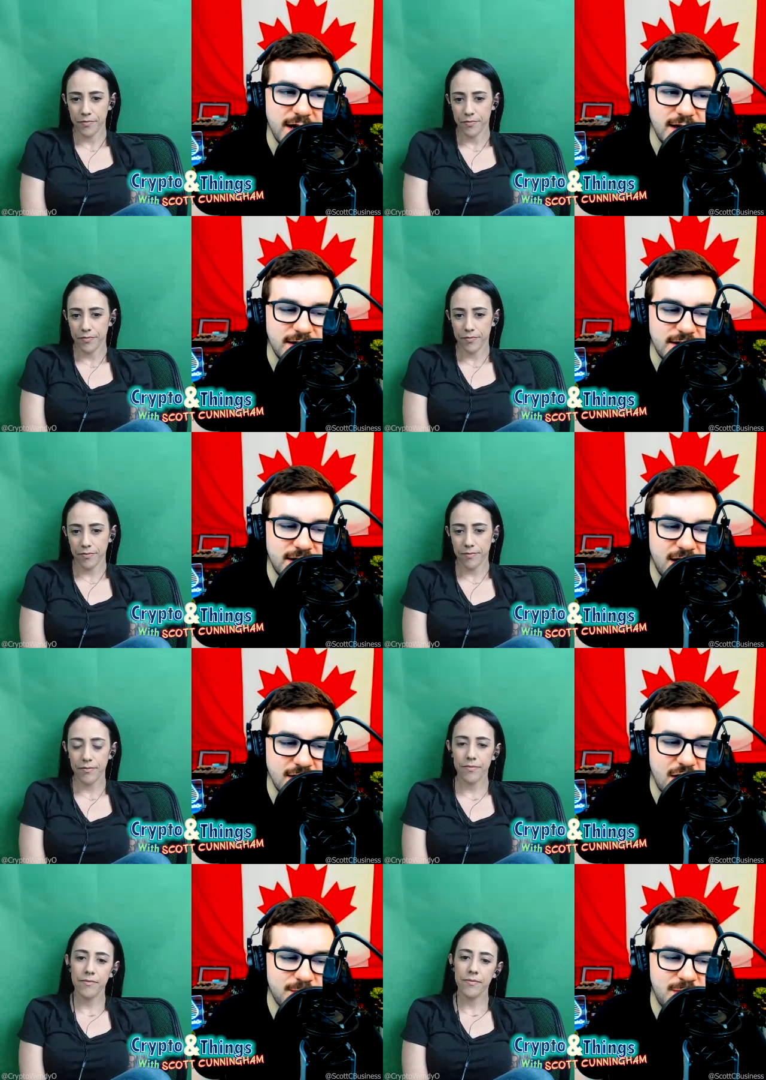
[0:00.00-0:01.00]
Speaker 1: and
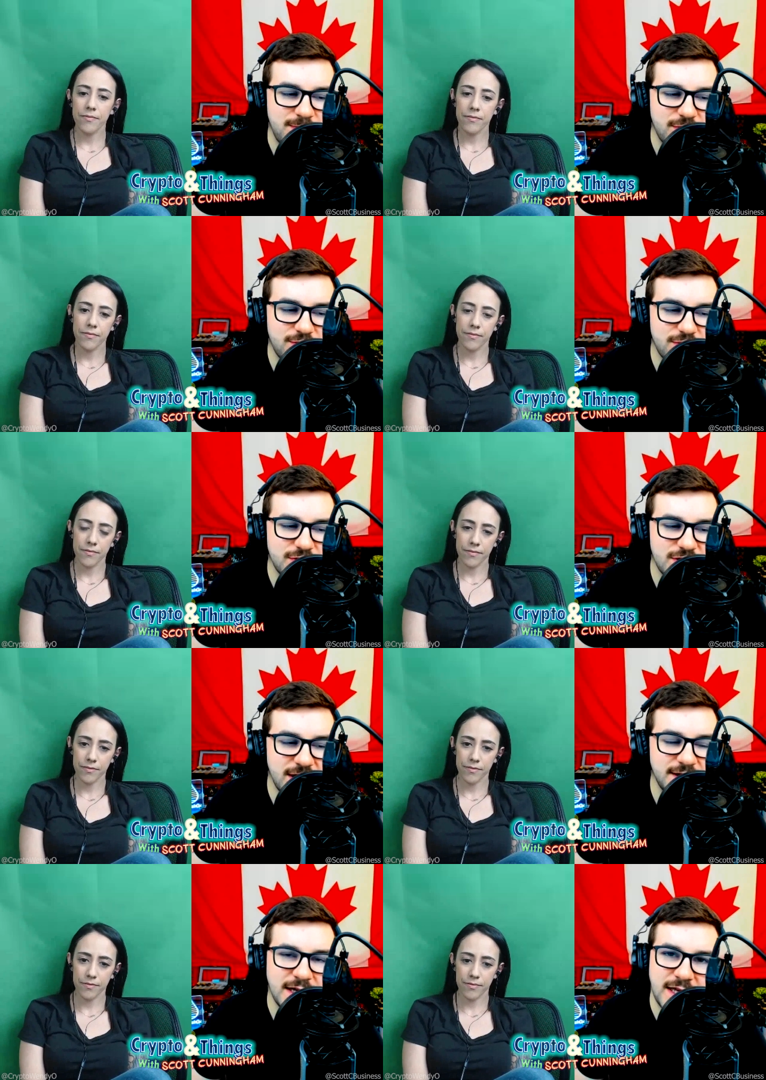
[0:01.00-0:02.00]
uh, a lot of people were
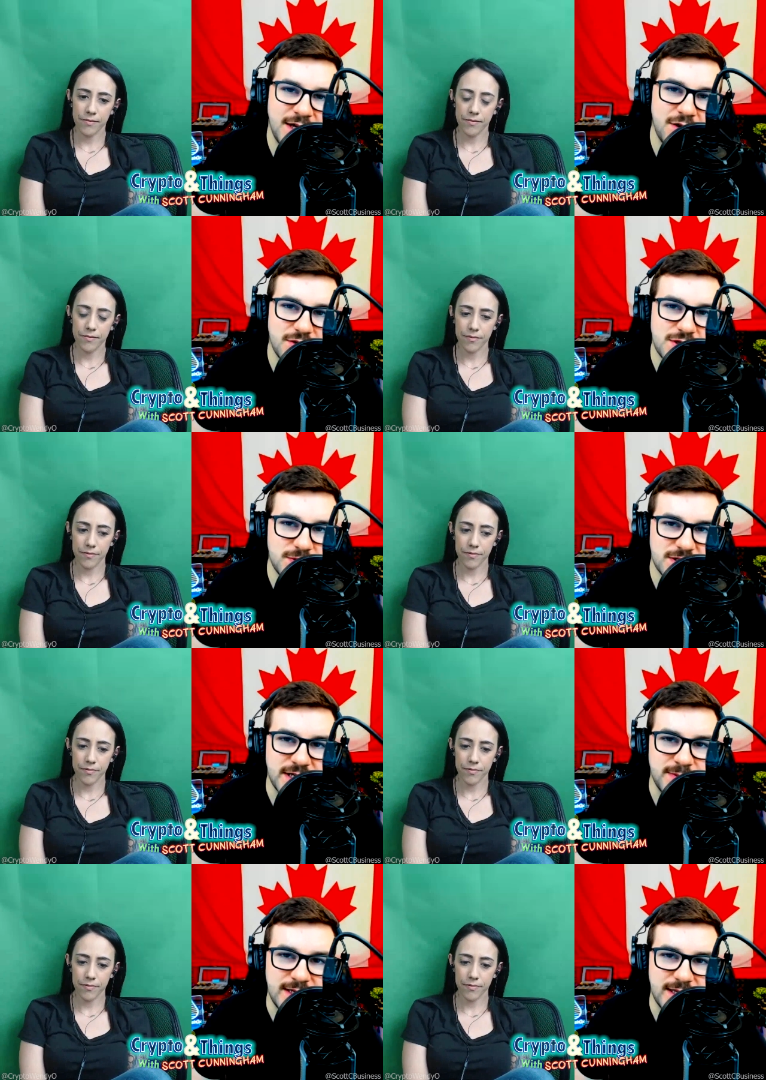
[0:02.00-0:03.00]
saying that E O S
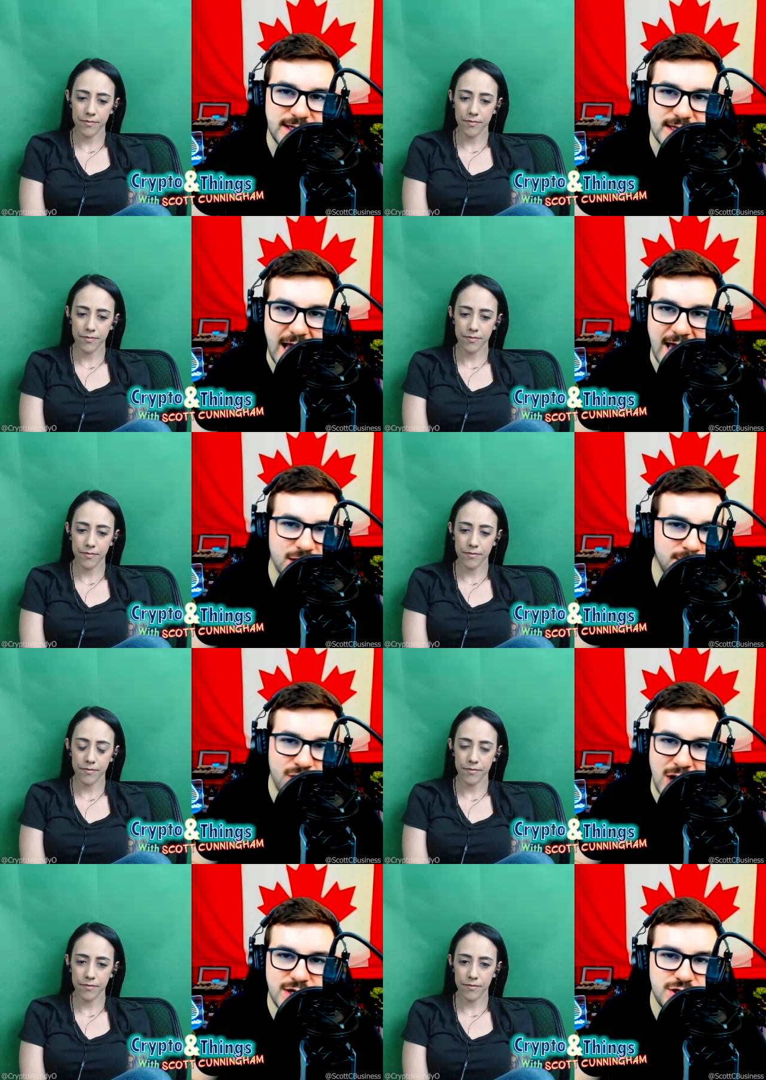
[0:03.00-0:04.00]
was going to be like the
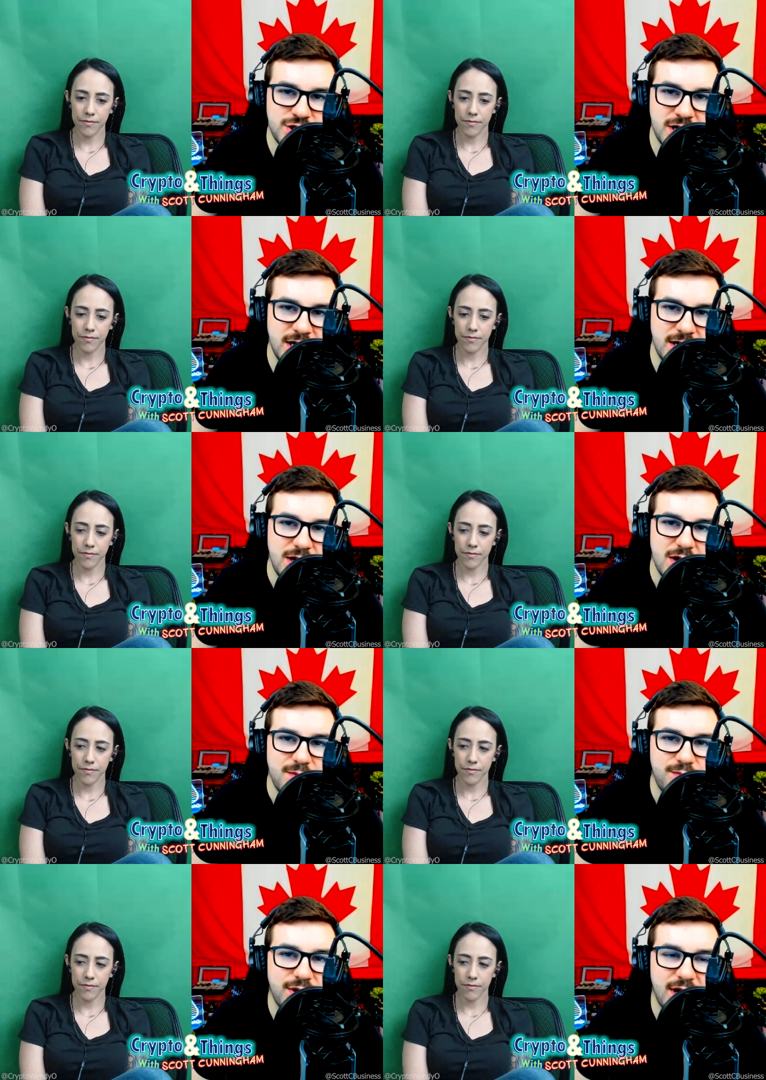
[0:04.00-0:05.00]
enterprise chain.
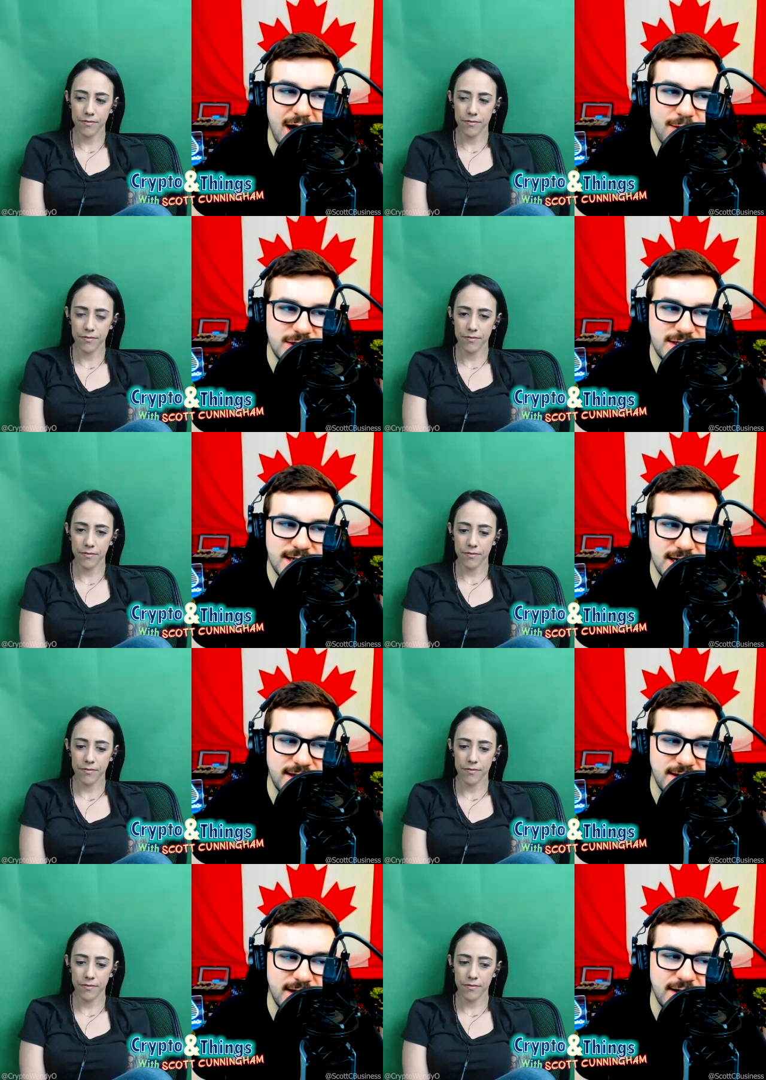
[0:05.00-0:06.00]
But I would
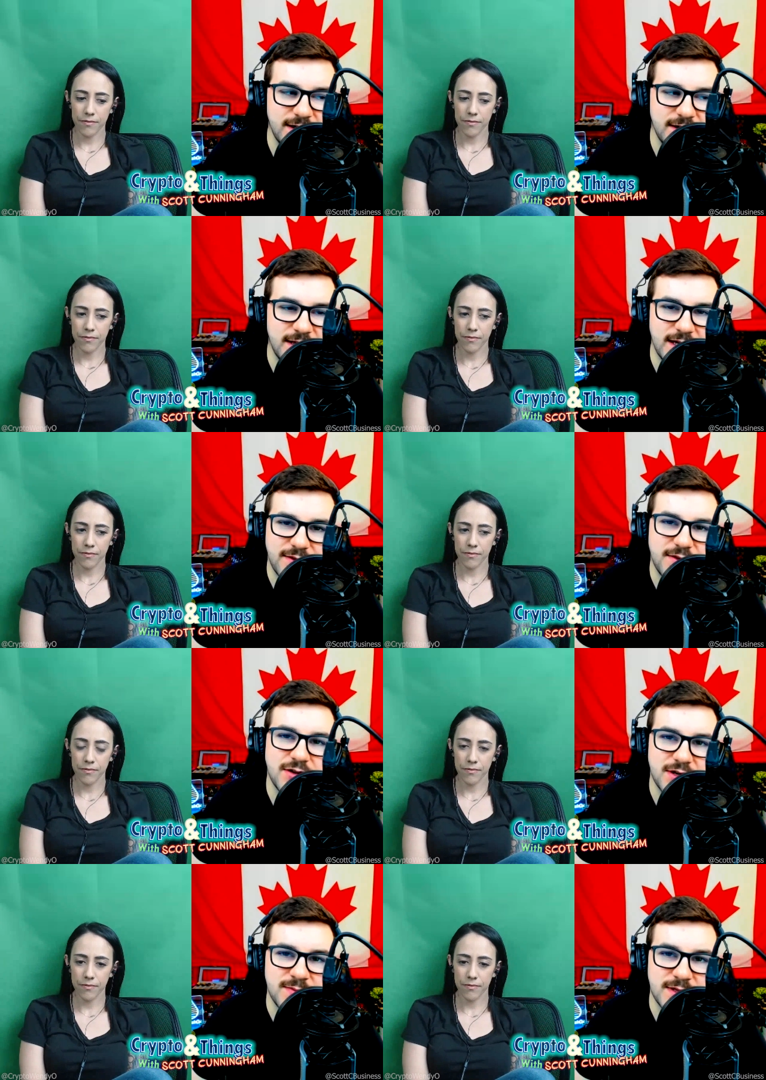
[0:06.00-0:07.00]
say that uh, that
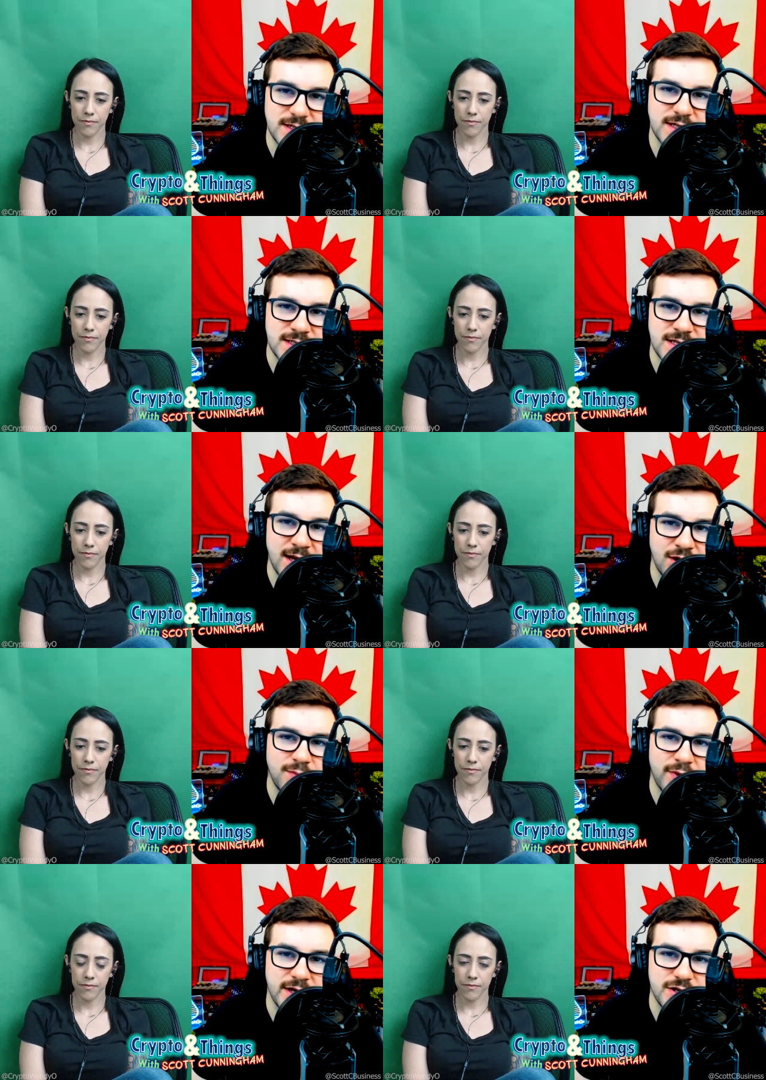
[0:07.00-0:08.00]
Ethereum is, is the
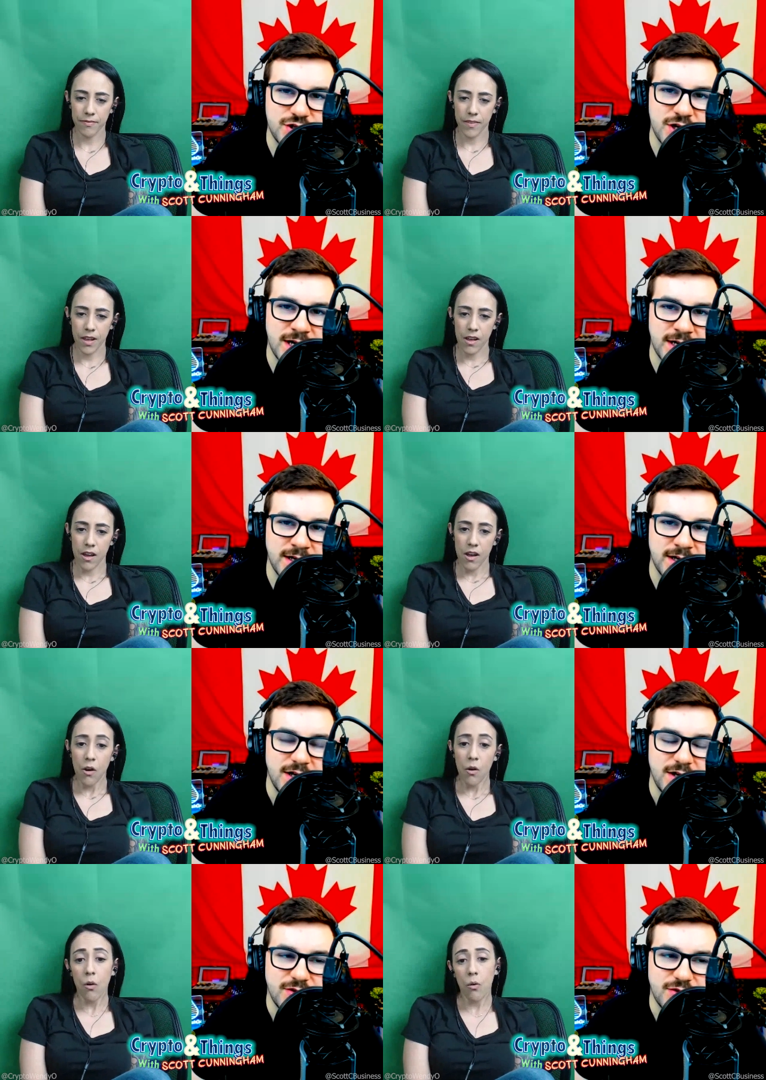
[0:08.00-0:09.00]
enterprise chain,
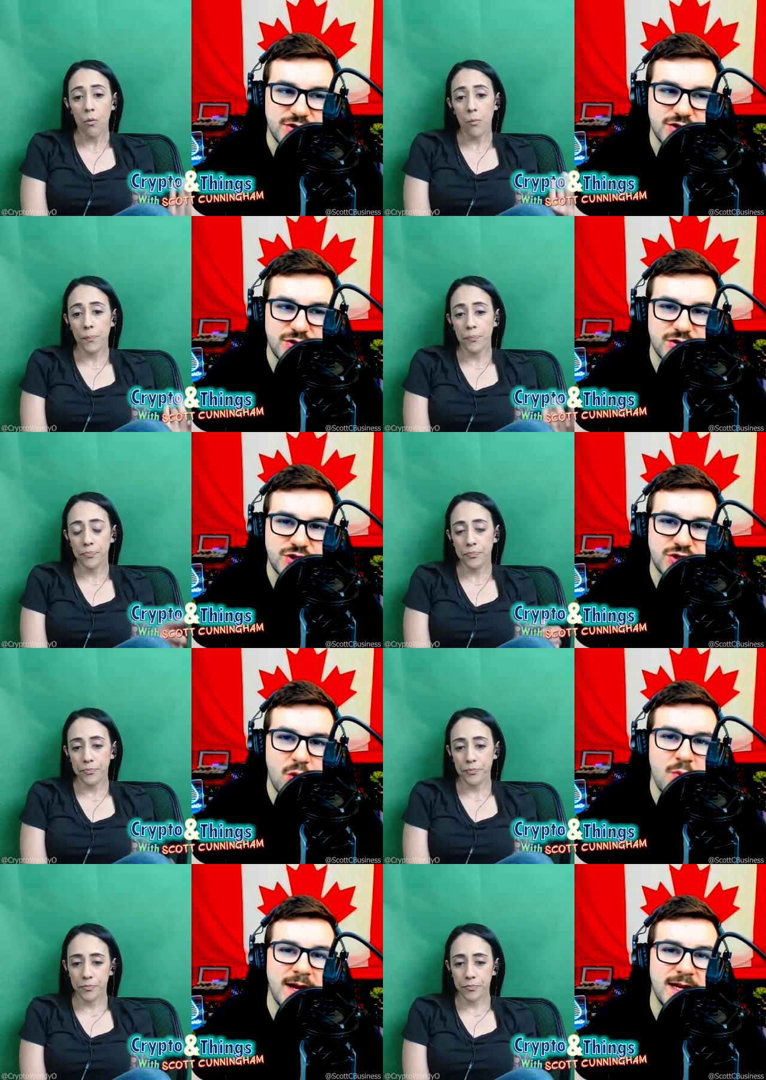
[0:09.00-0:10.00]
and there's there's
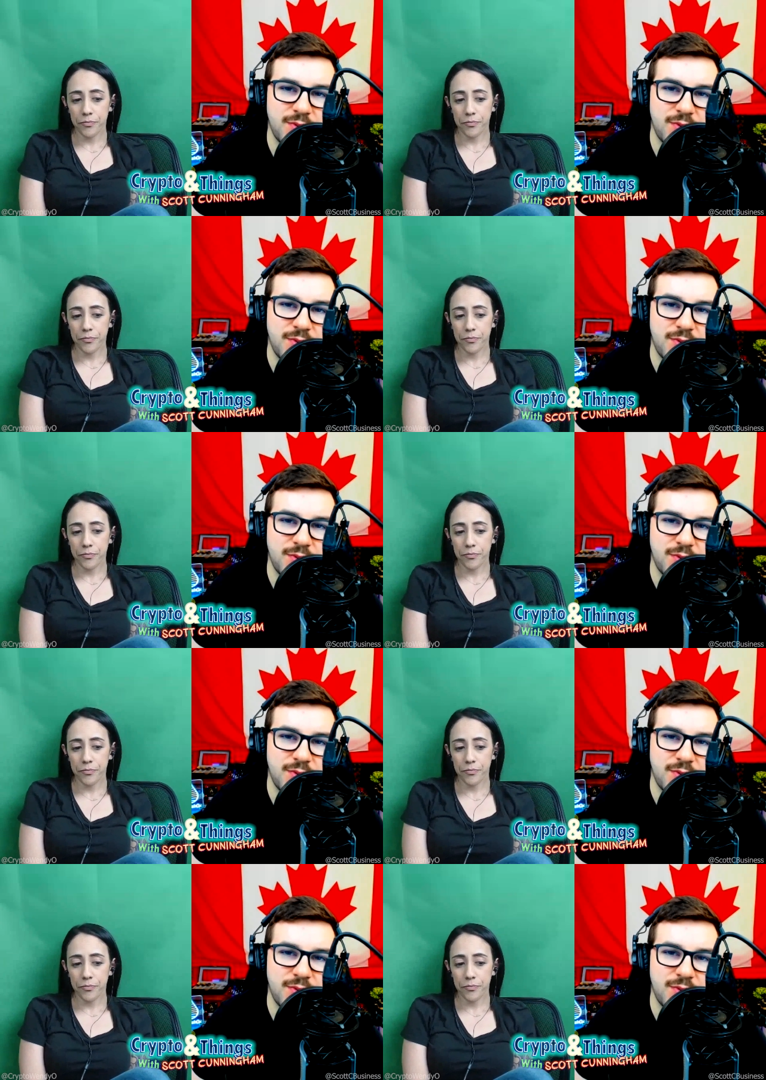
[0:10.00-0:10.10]
so